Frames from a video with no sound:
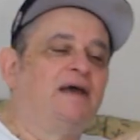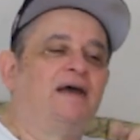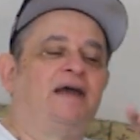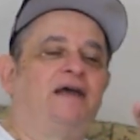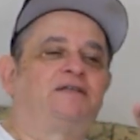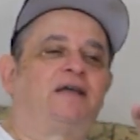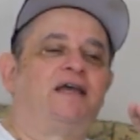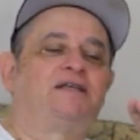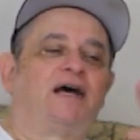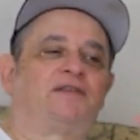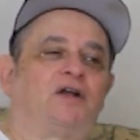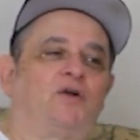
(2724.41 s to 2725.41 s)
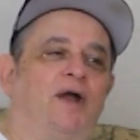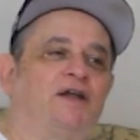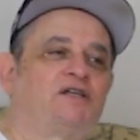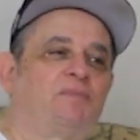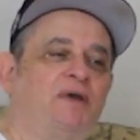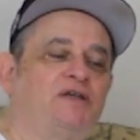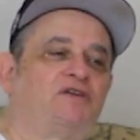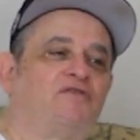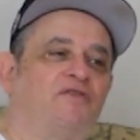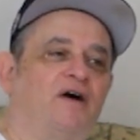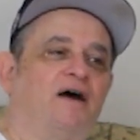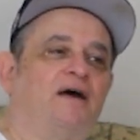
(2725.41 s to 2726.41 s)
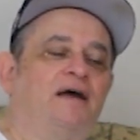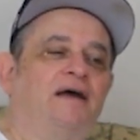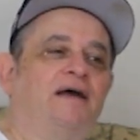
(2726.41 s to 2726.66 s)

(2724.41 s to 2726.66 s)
And he's got the greatest piece of